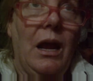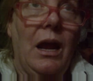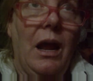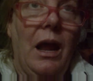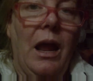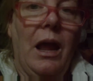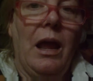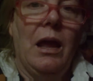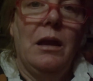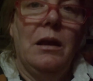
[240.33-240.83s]

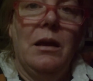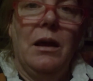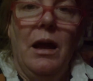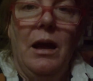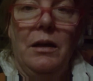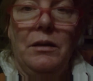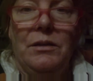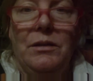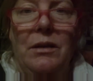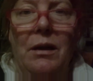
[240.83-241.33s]
And
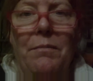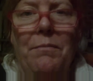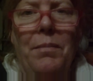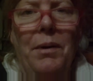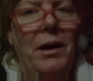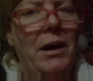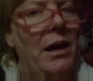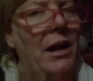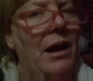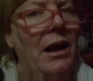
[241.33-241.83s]

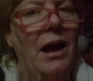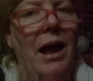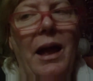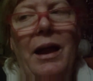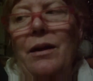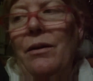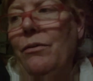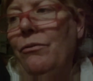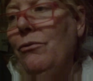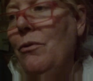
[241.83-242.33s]
somebody, I
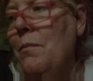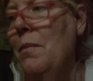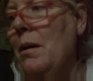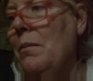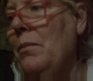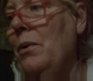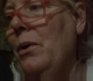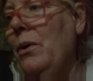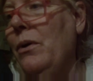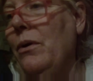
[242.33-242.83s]
don't
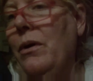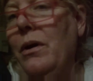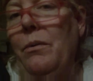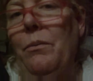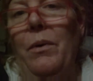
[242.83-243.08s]
remember who it